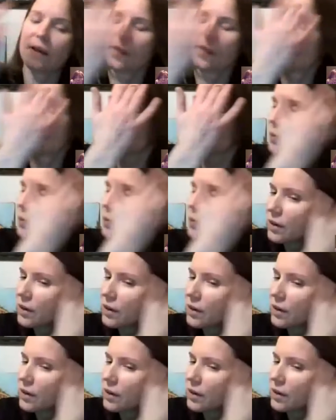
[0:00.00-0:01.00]
they're
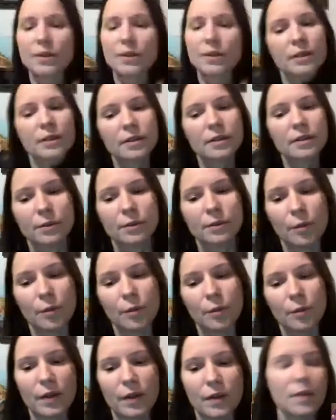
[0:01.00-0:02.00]
partnered with